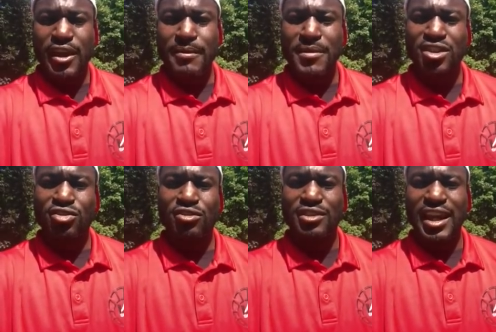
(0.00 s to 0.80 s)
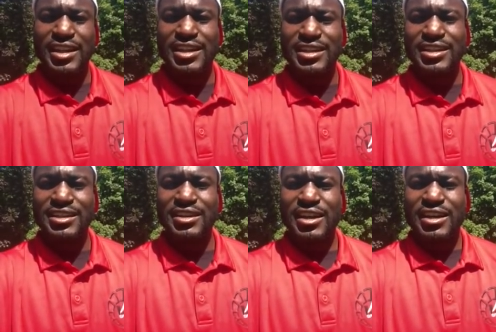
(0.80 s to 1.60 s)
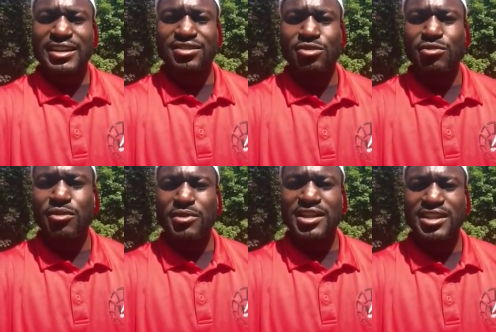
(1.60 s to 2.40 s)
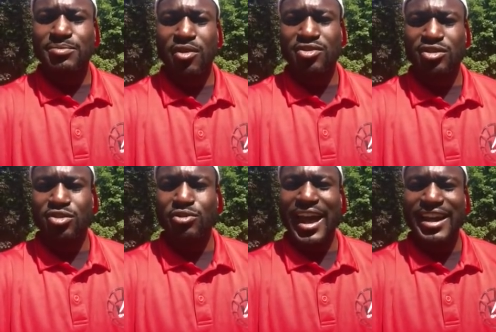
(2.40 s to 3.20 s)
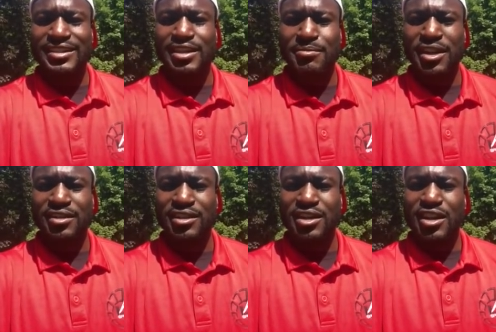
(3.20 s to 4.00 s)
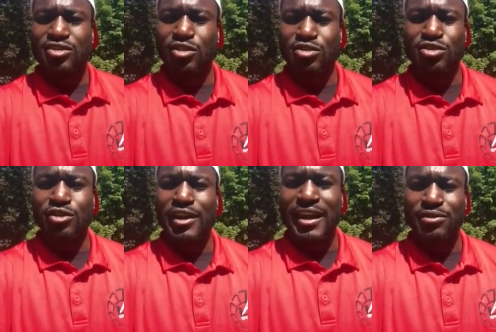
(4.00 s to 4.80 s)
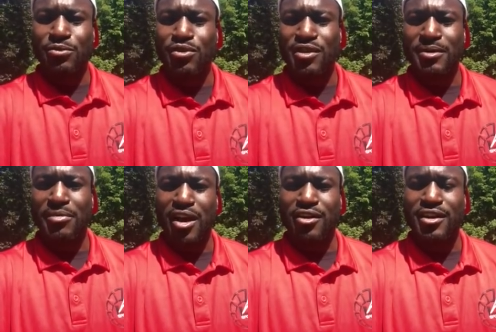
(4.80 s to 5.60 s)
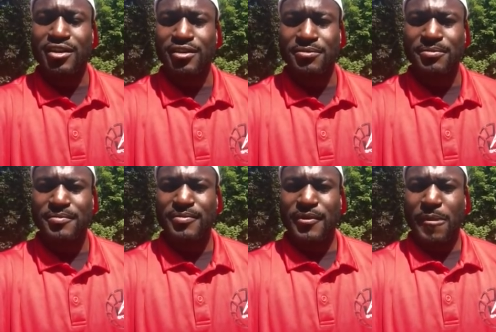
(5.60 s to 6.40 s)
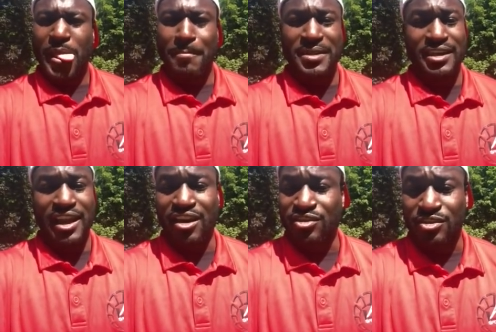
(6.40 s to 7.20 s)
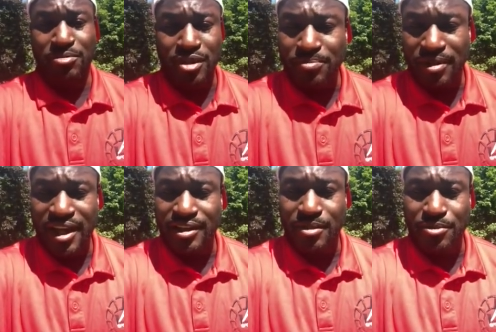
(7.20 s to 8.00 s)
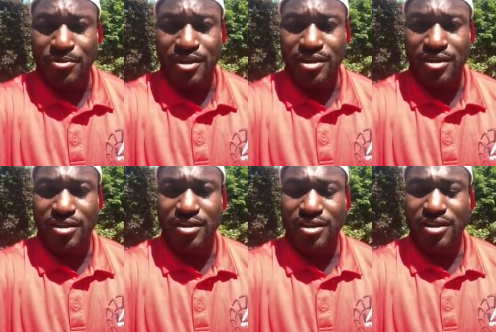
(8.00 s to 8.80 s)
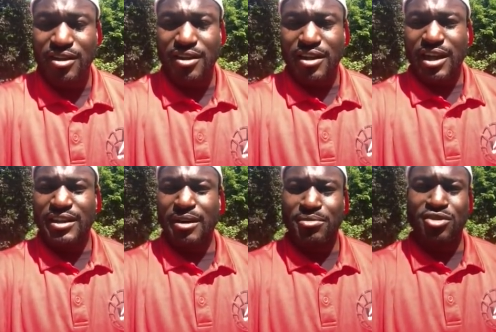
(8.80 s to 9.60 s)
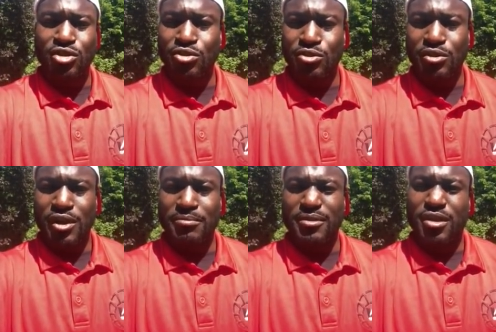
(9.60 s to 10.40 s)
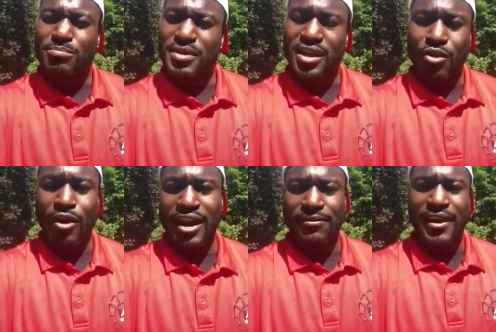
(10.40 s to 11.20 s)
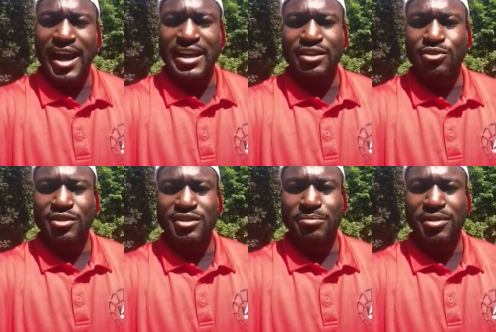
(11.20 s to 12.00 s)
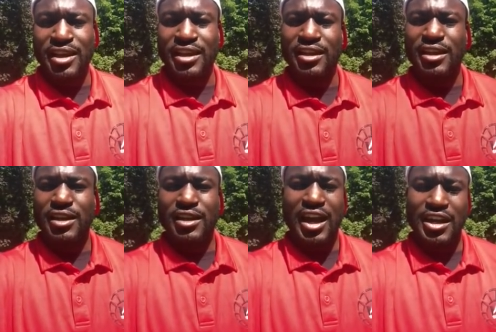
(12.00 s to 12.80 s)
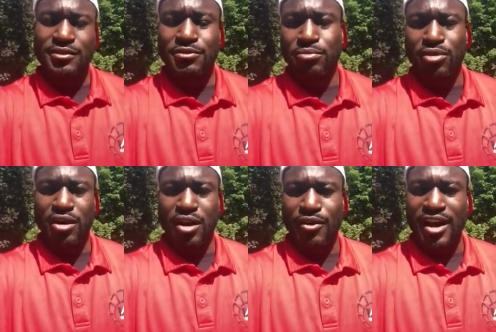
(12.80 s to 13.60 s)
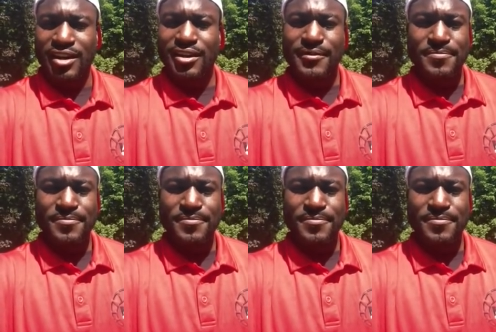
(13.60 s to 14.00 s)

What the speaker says: and make sure that he is doing what he's supposed to do academically so you don't have to worry about him being eligible to play, number one, and number two, being qualified in order to play college football, all right?